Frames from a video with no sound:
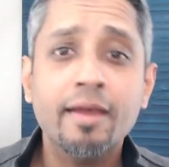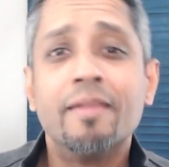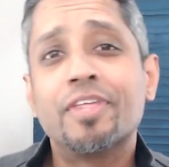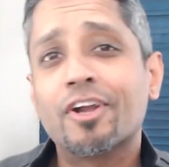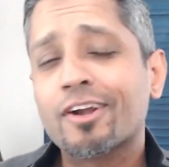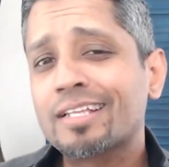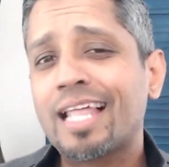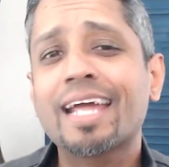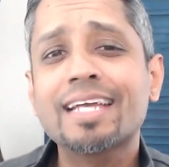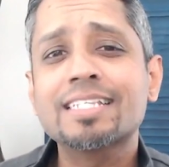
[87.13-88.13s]
that our
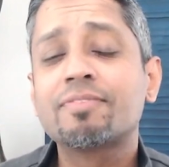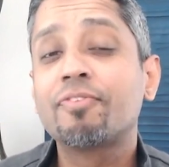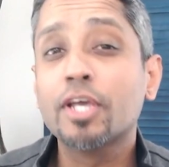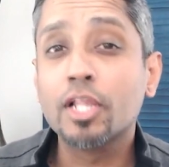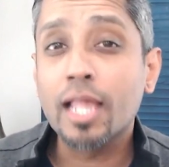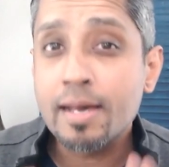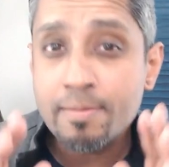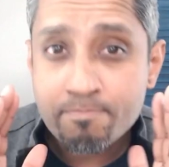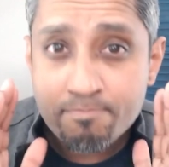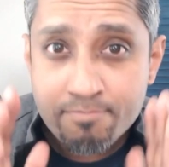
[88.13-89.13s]
clients feel
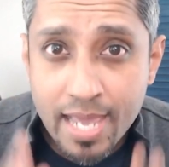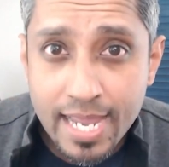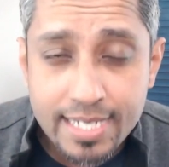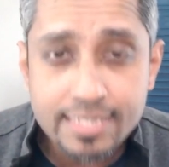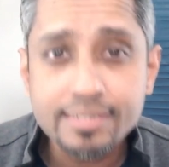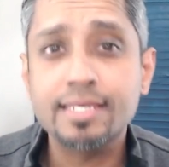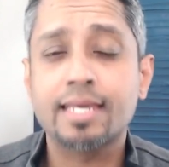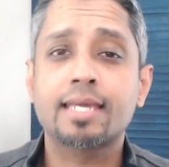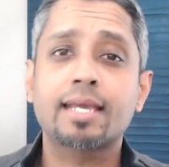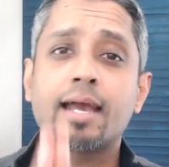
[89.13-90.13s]

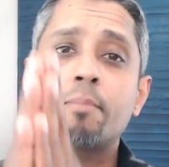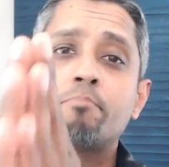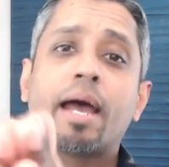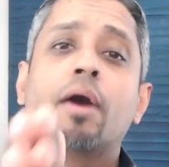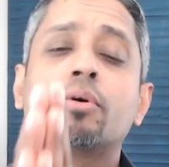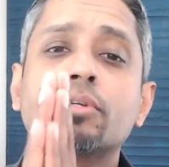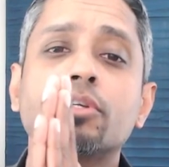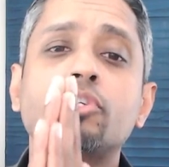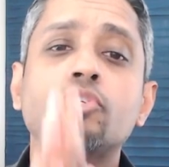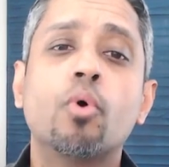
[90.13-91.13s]
amazing about
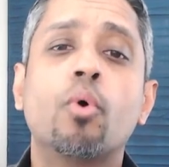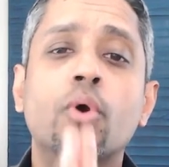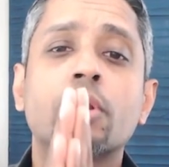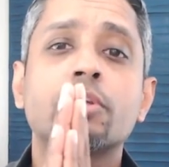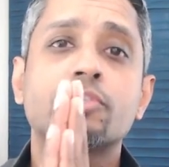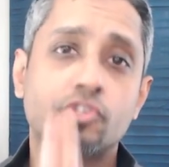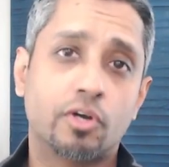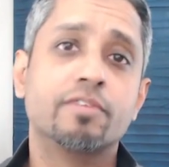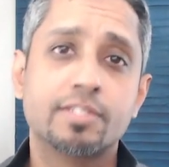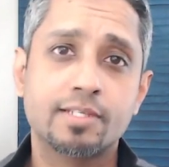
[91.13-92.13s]
your
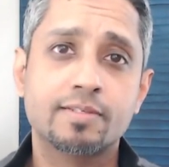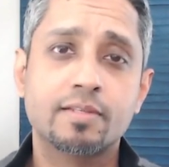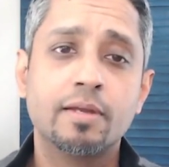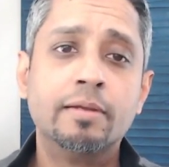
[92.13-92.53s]
services?